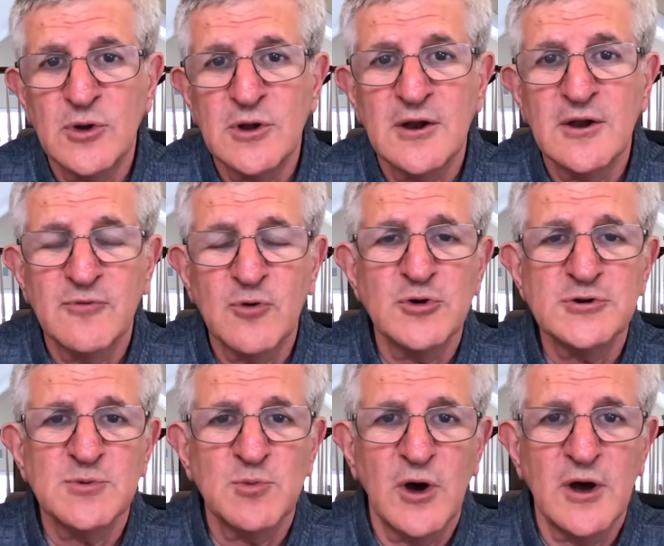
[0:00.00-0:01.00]
And, and of
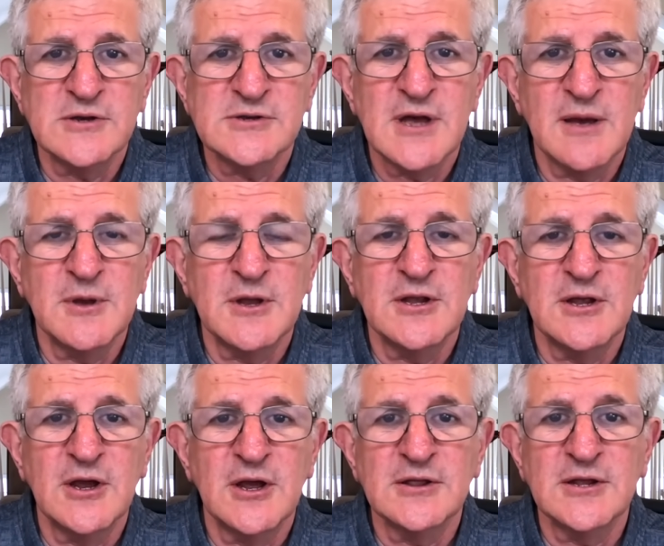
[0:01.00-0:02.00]
course it was. I mean,
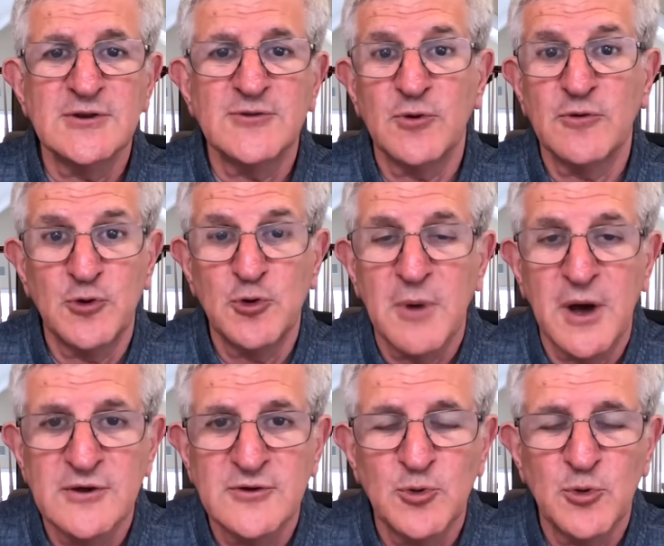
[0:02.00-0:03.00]
the, at least for a few
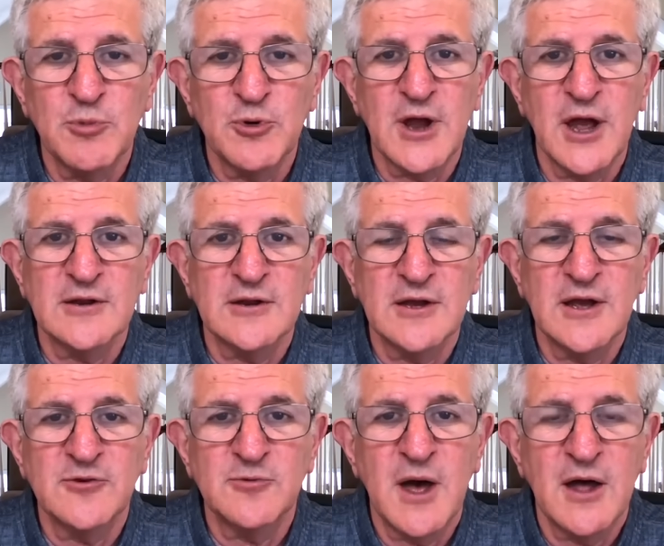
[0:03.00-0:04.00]
months, you were protected
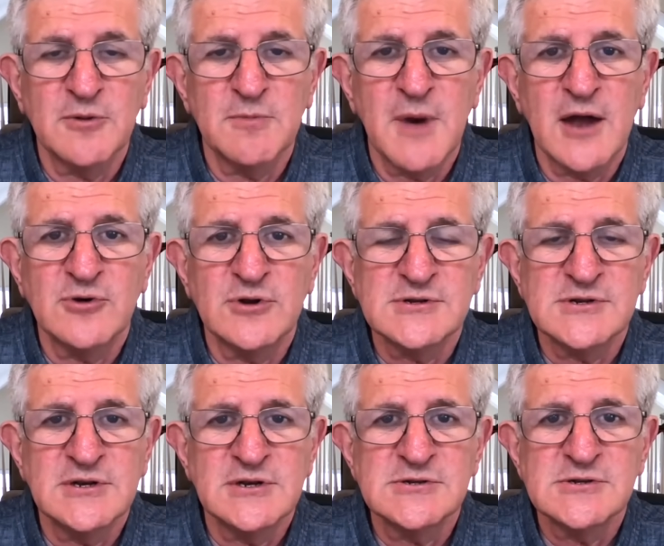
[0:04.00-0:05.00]
against mild to moderate
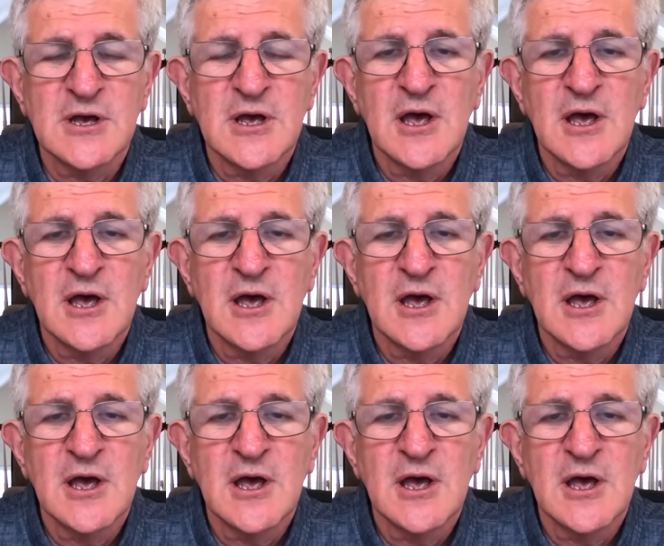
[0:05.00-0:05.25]
disease.